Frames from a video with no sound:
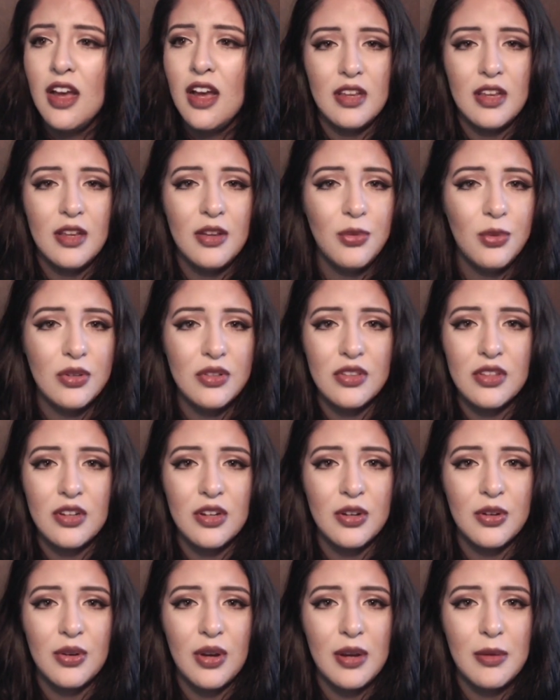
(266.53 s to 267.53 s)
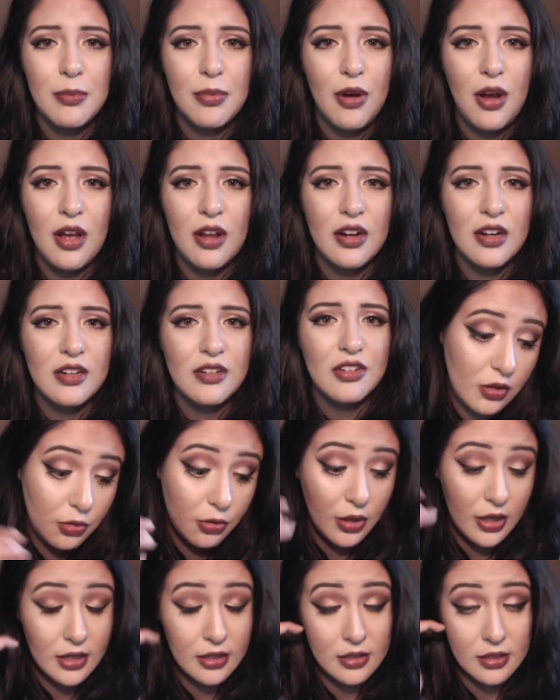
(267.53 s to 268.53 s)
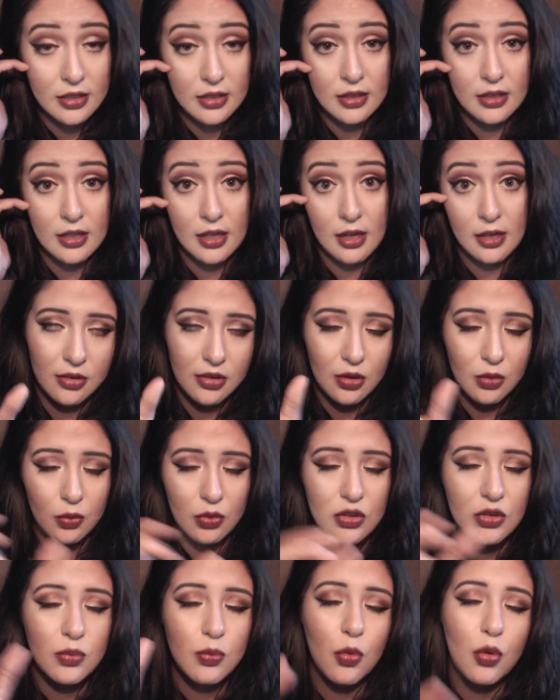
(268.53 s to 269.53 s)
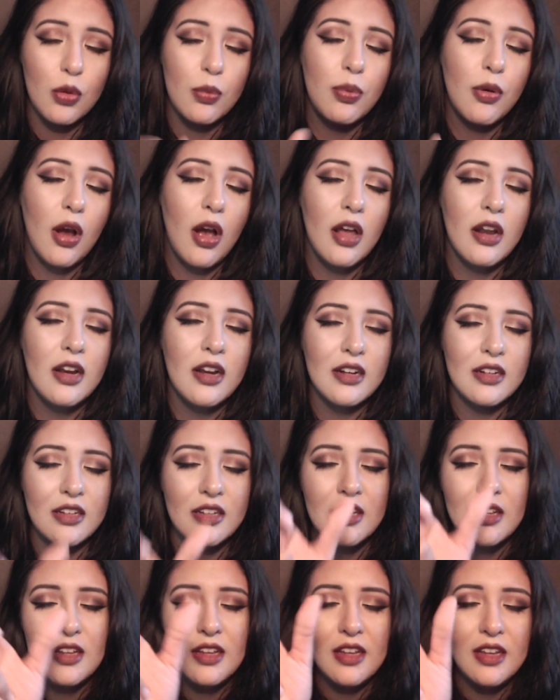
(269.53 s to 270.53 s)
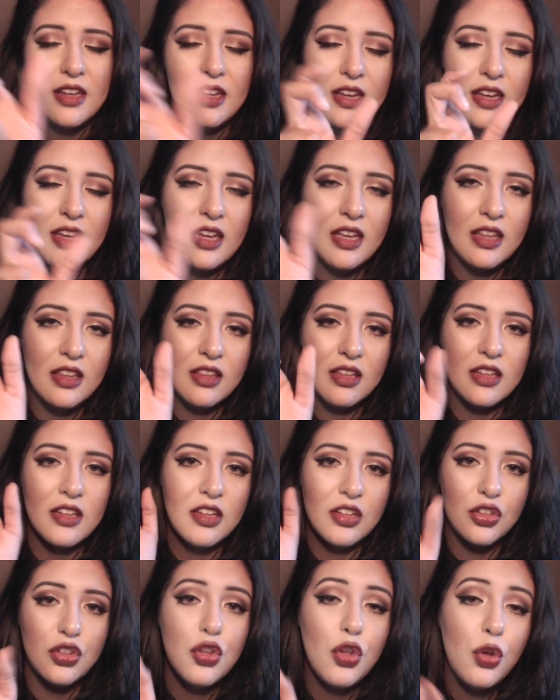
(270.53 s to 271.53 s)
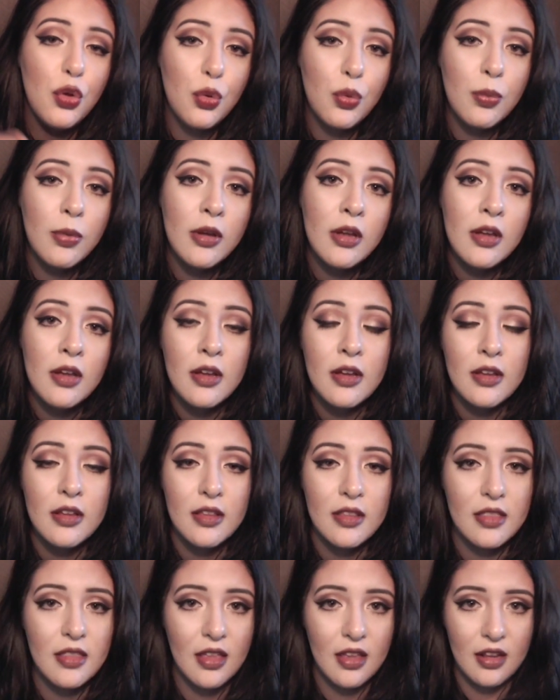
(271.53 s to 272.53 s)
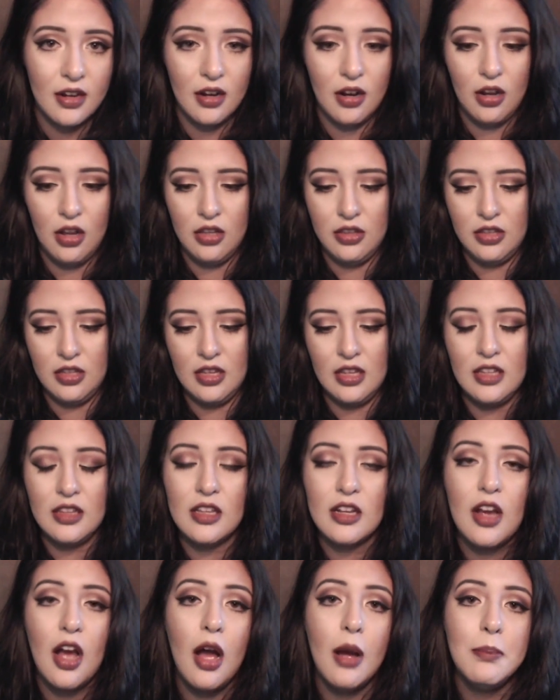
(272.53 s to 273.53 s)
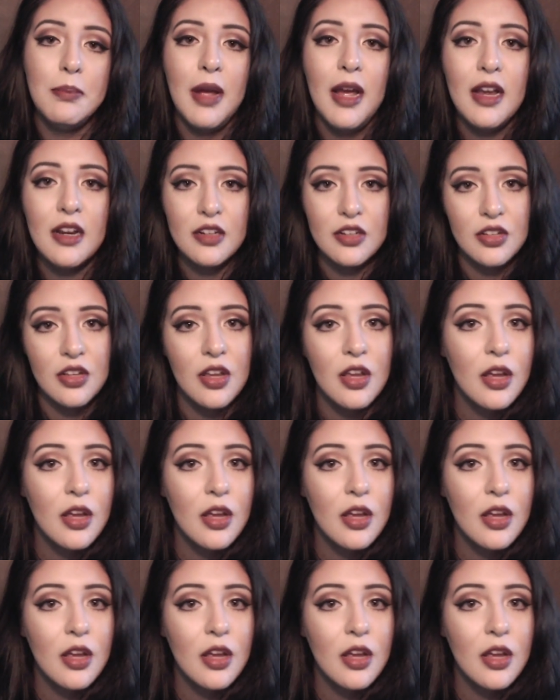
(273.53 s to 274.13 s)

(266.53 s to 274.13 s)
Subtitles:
It wasn't a great product. Granted that there was more product in the tube than in the compact,